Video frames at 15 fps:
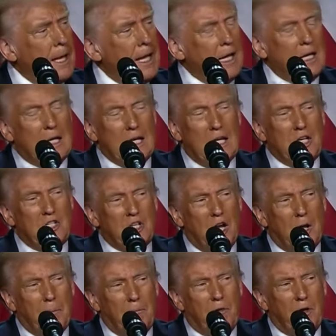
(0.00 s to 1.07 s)
and it needs
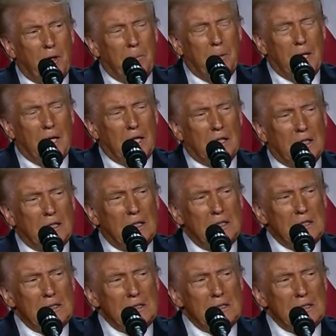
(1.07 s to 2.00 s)
help very badly.